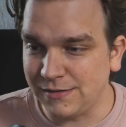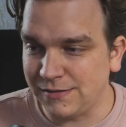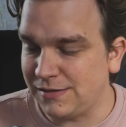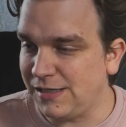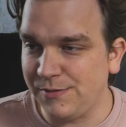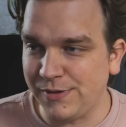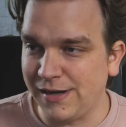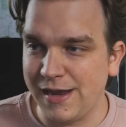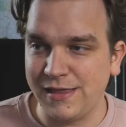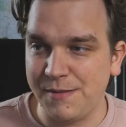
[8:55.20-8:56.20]
seem
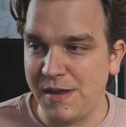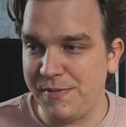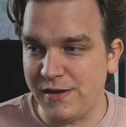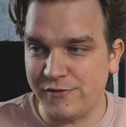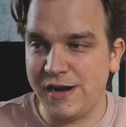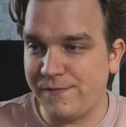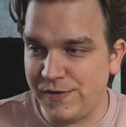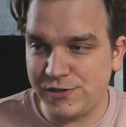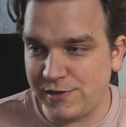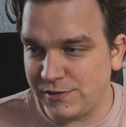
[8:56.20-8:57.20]
like they may be great
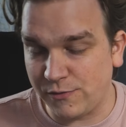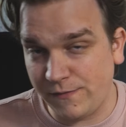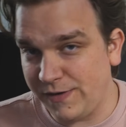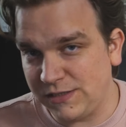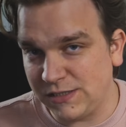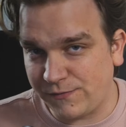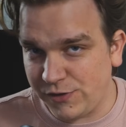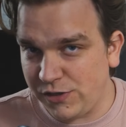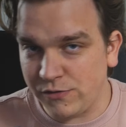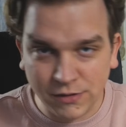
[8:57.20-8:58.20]
features or fixes for
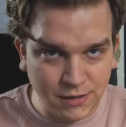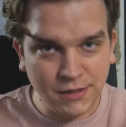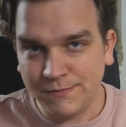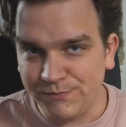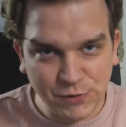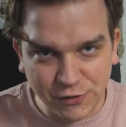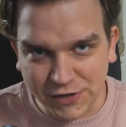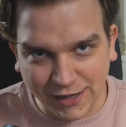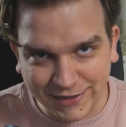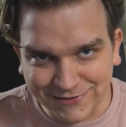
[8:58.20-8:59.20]
you, you're
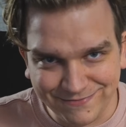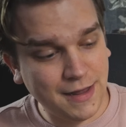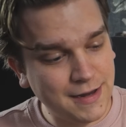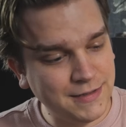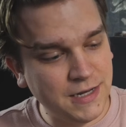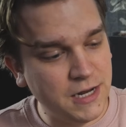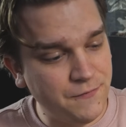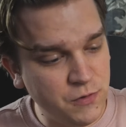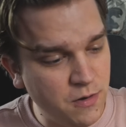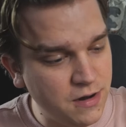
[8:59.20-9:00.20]
in luck. And like I said,
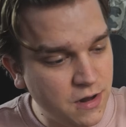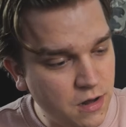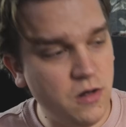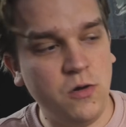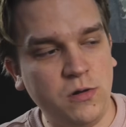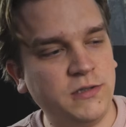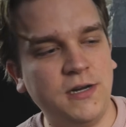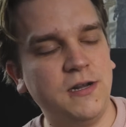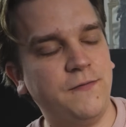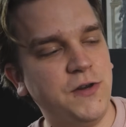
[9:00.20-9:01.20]
if you want a whole
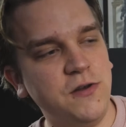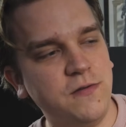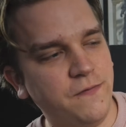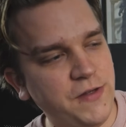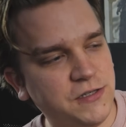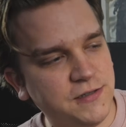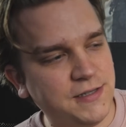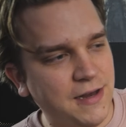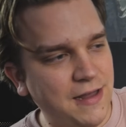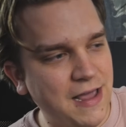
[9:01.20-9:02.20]
ton of new
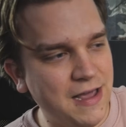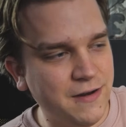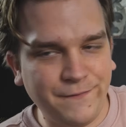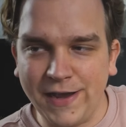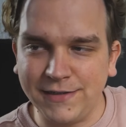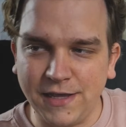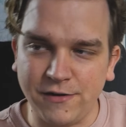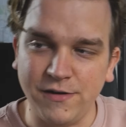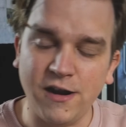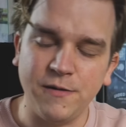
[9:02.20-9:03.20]
features and effects that
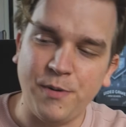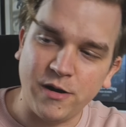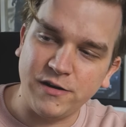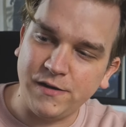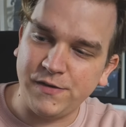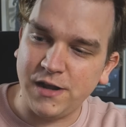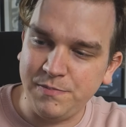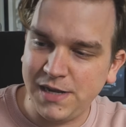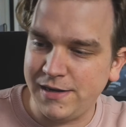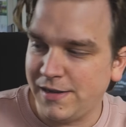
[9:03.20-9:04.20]
are not part of an
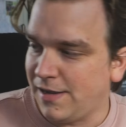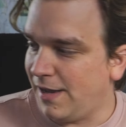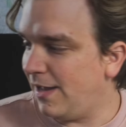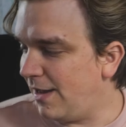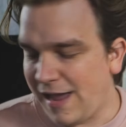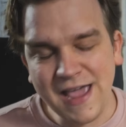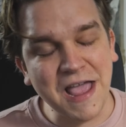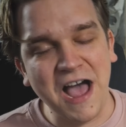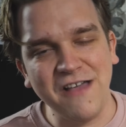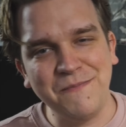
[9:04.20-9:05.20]
update,
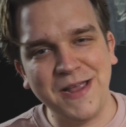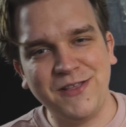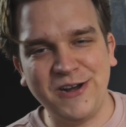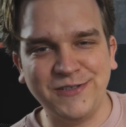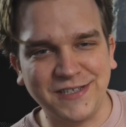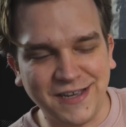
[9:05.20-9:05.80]
hey, I've made those.